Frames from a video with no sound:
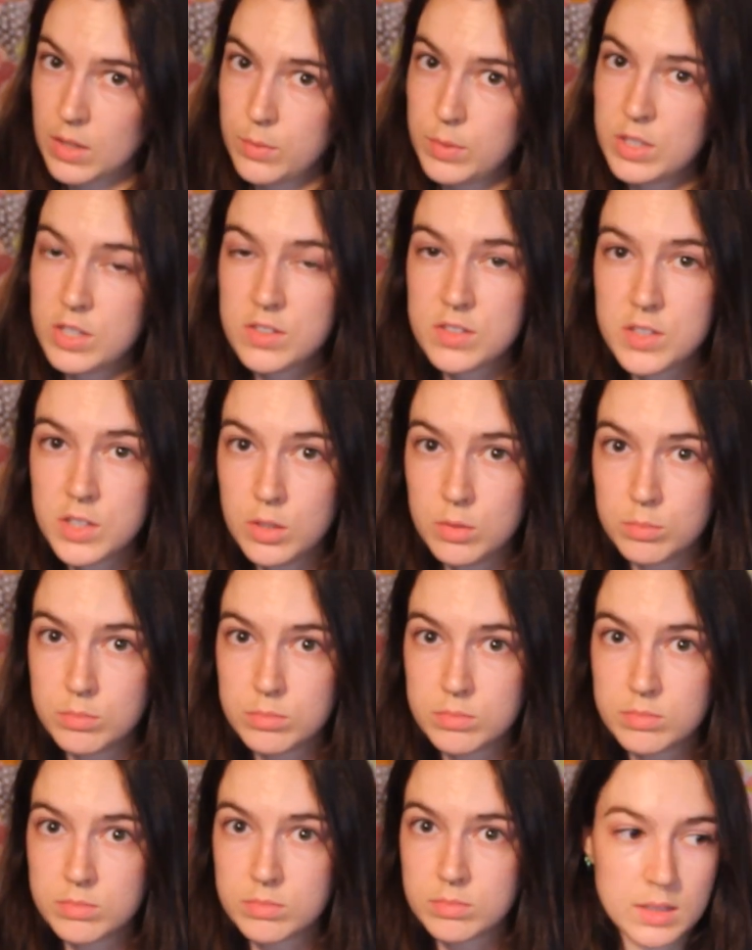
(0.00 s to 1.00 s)
We just do.
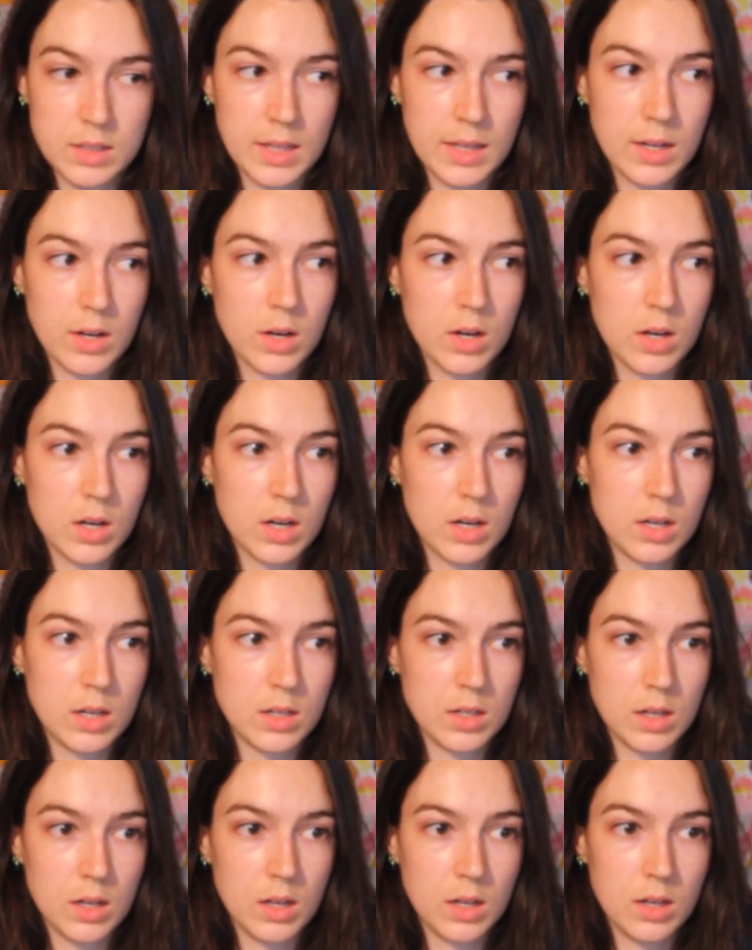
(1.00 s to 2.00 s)
They are